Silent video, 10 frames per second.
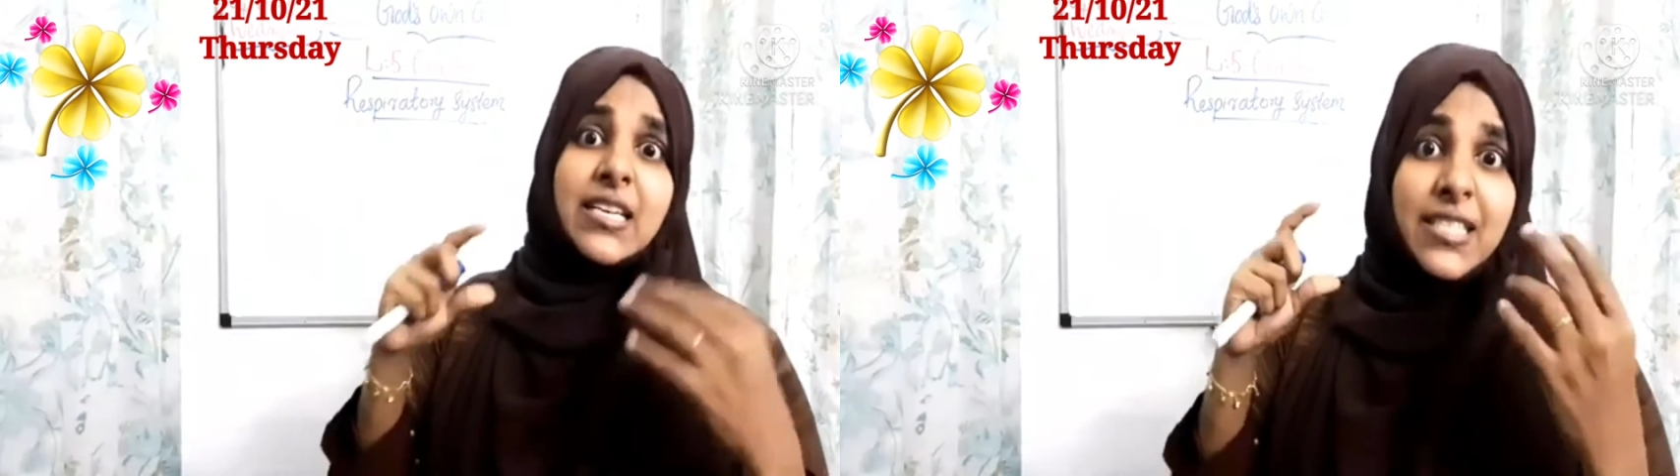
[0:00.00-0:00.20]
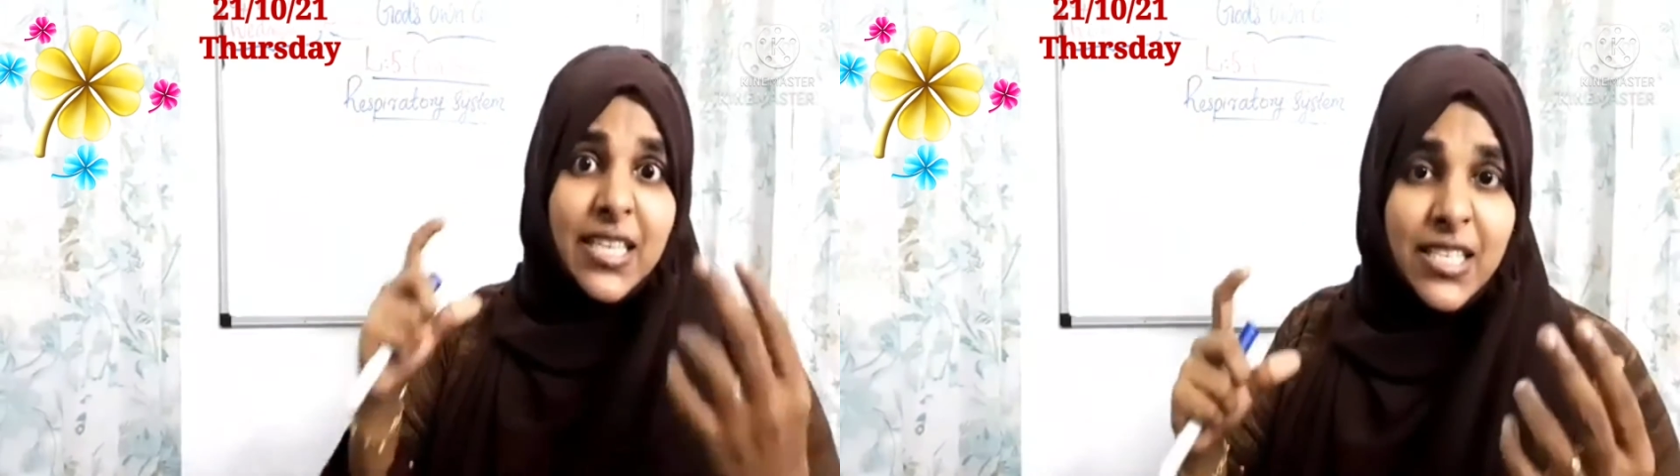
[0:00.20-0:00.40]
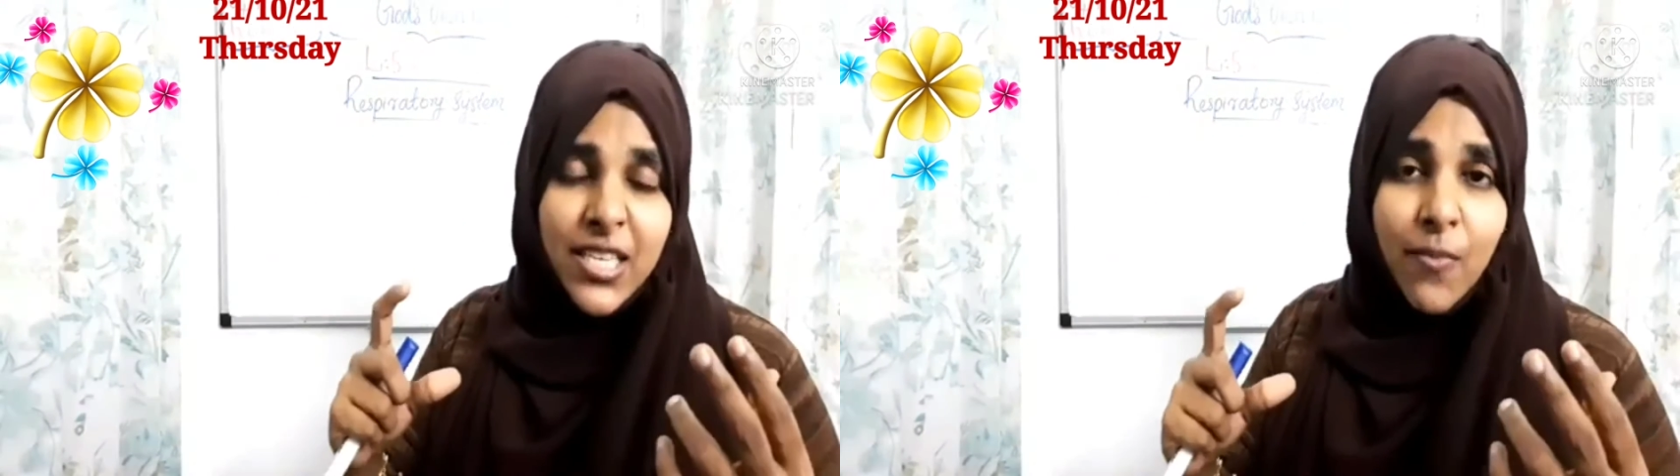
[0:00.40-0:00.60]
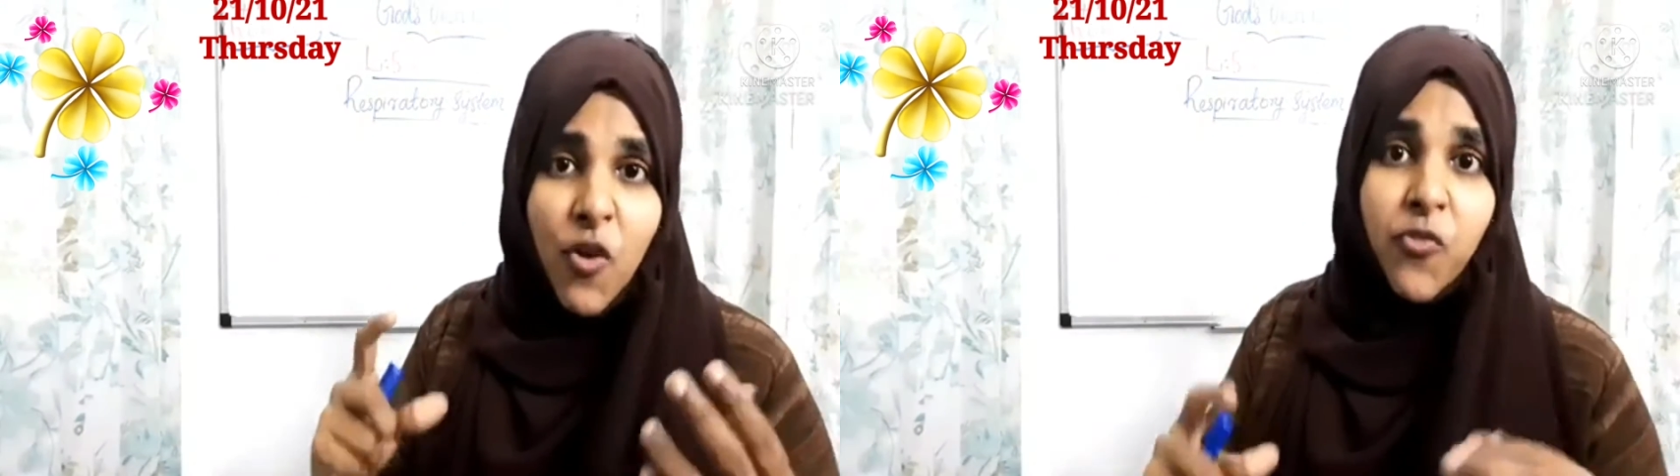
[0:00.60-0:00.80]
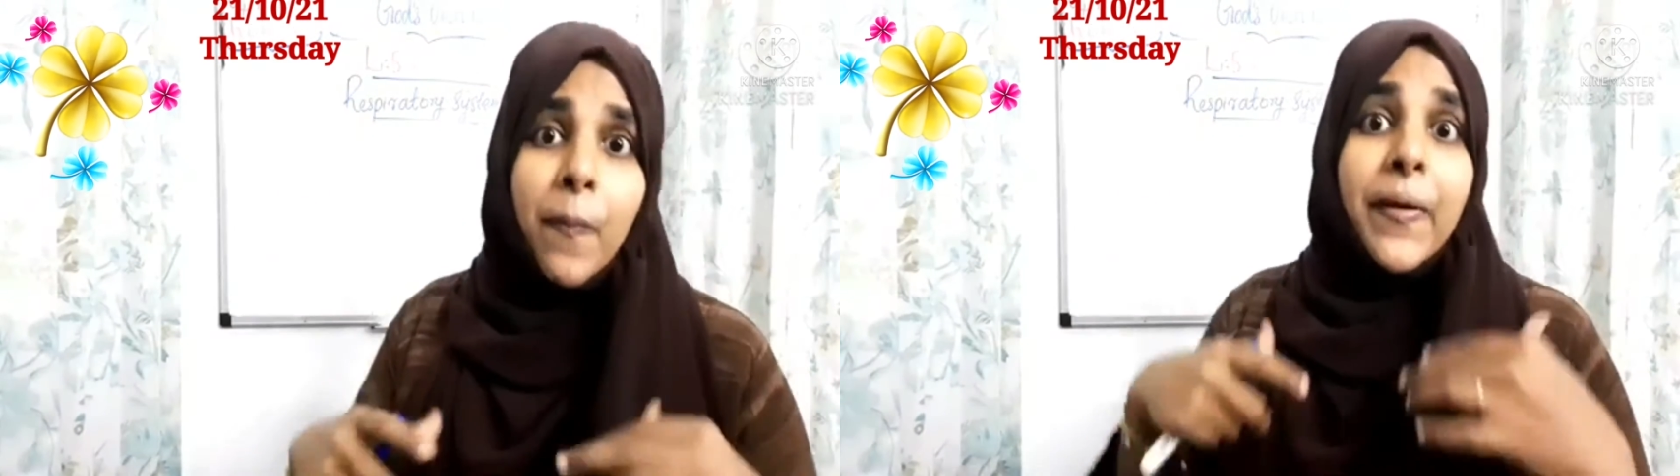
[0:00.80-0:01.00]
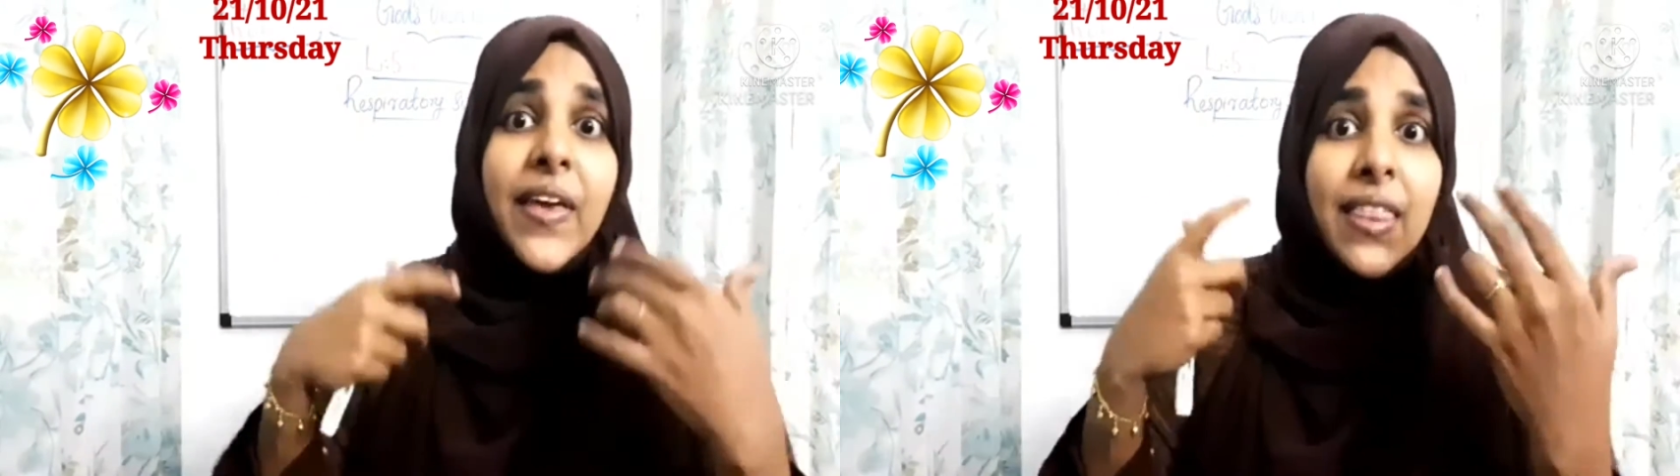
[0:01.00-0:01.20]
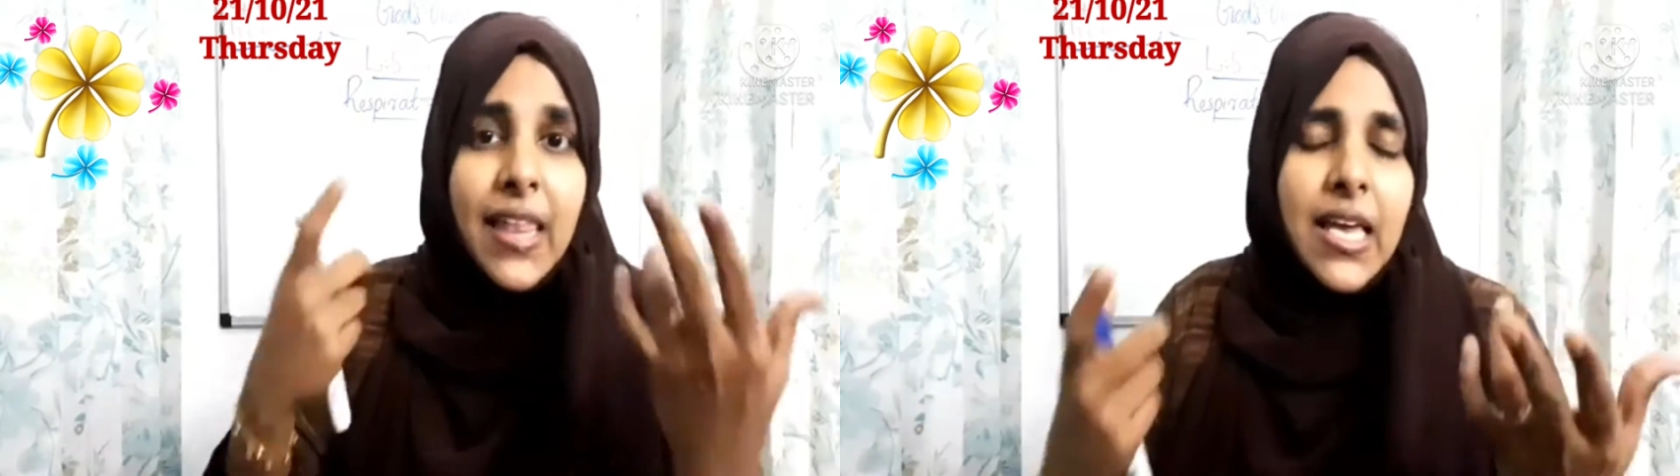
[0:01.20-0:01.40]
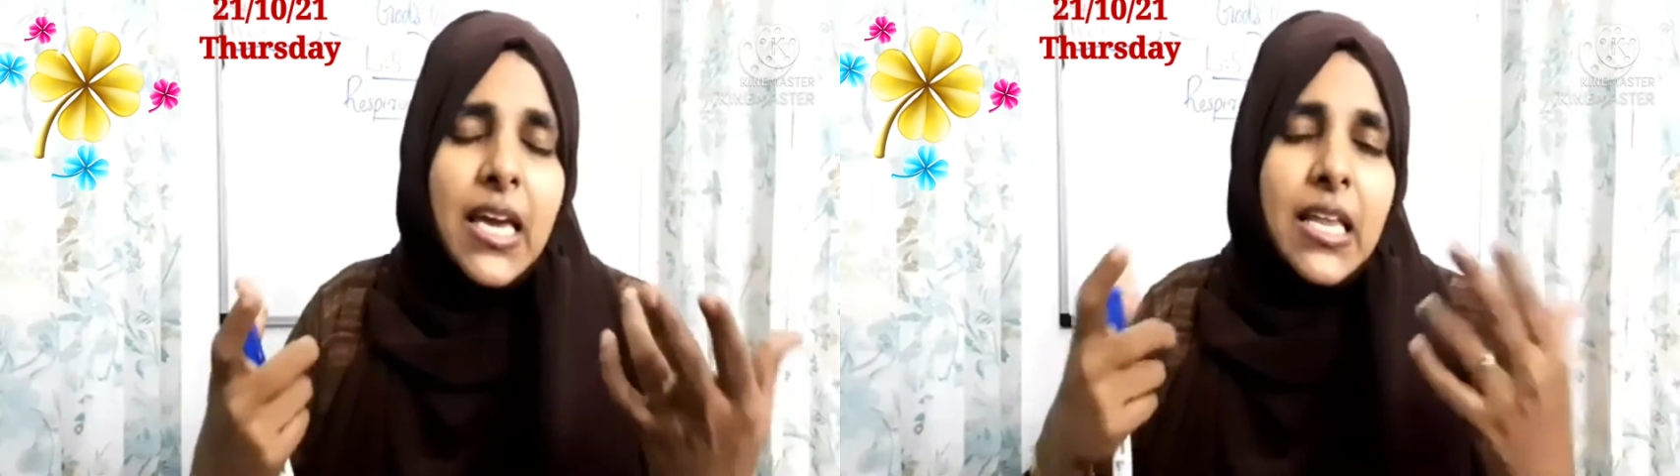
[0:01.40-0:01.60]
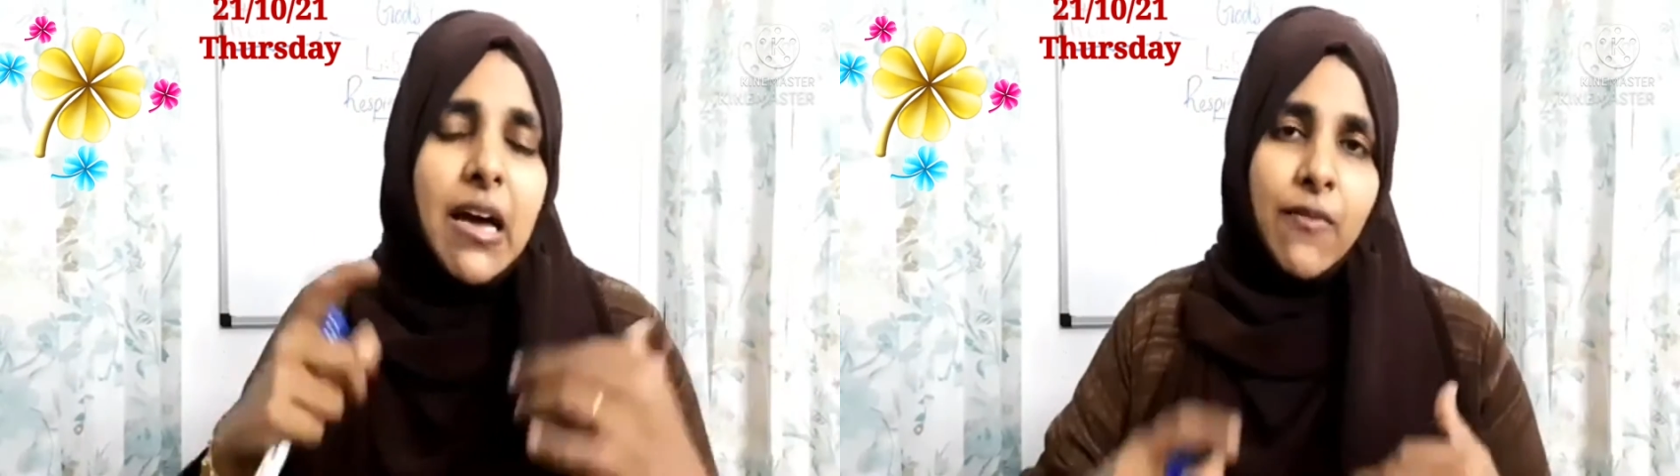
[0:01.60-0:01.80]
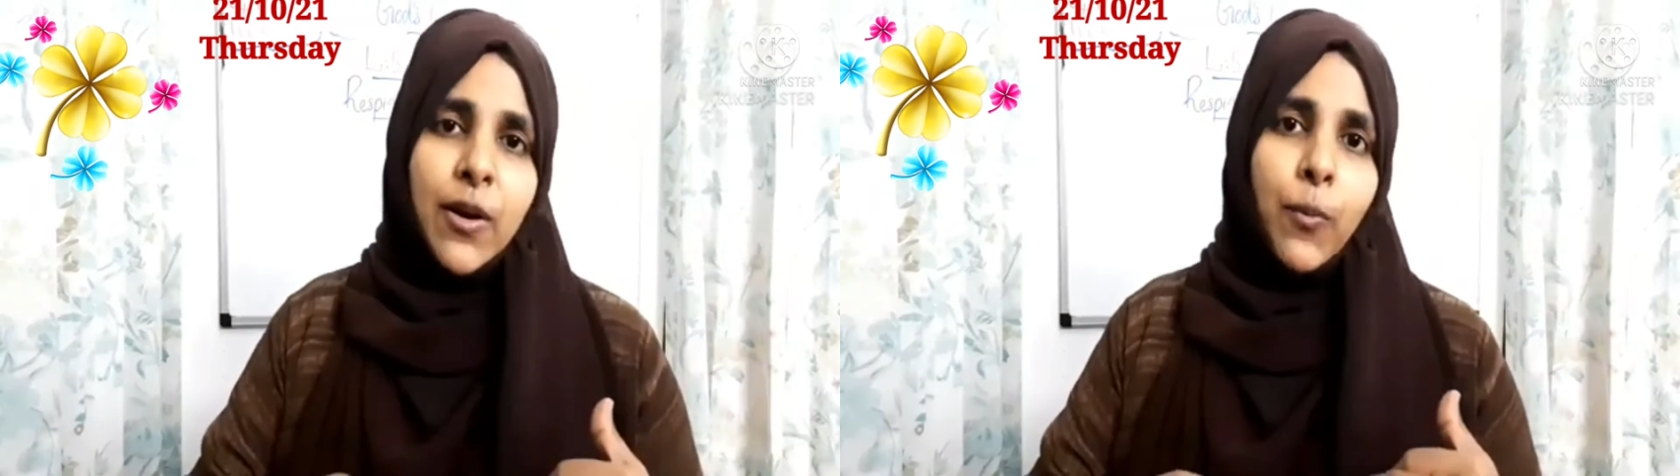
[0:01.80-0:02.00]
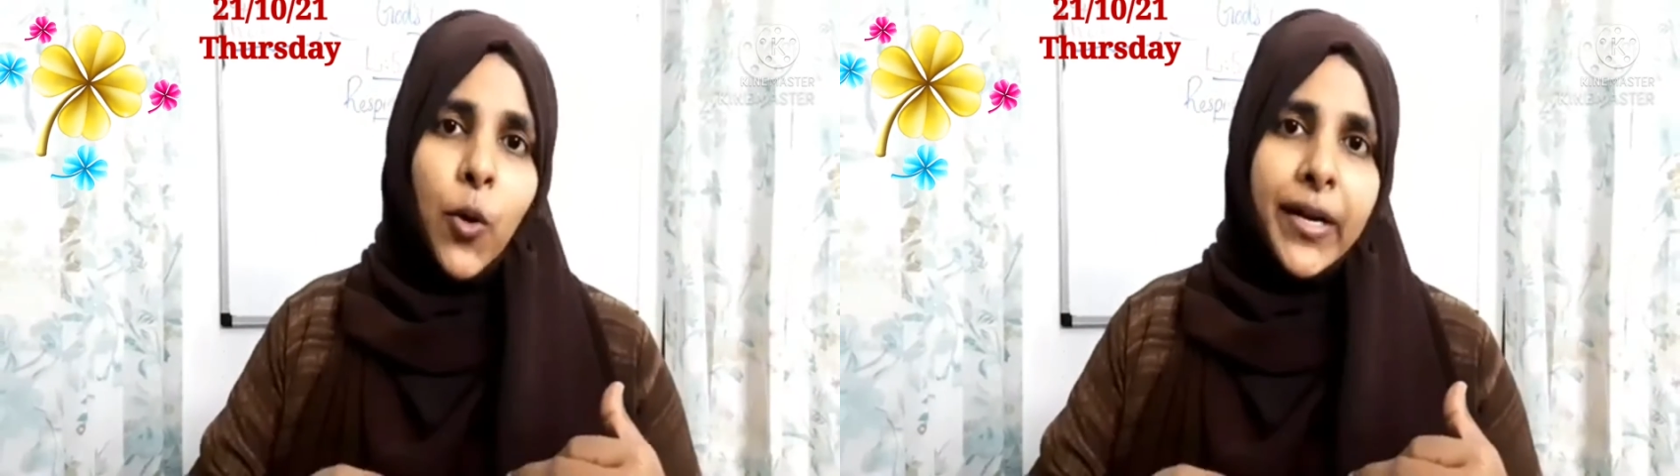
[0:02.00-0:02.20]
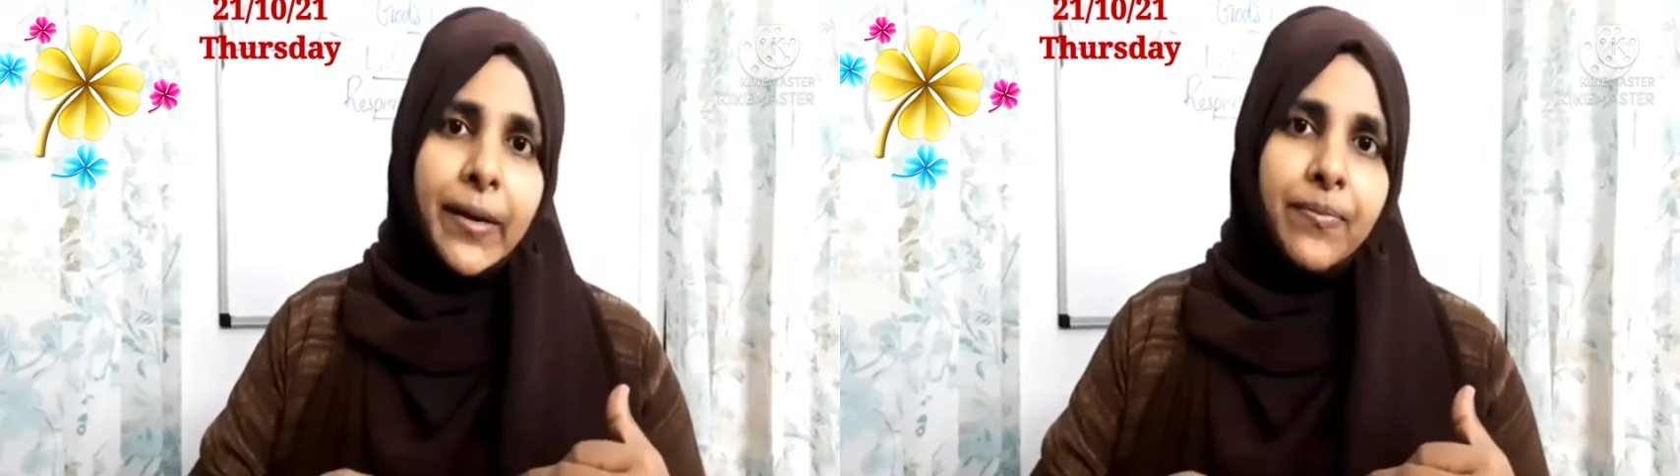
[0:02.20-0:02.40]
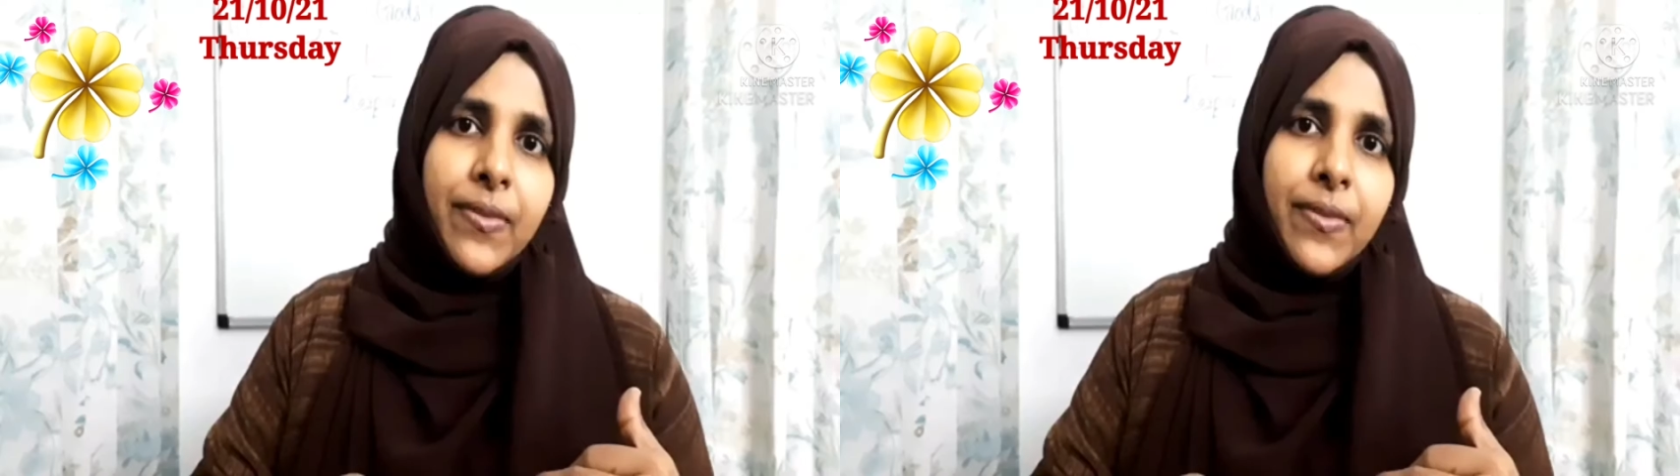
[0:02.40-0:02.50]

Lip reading: system of breathing in our body.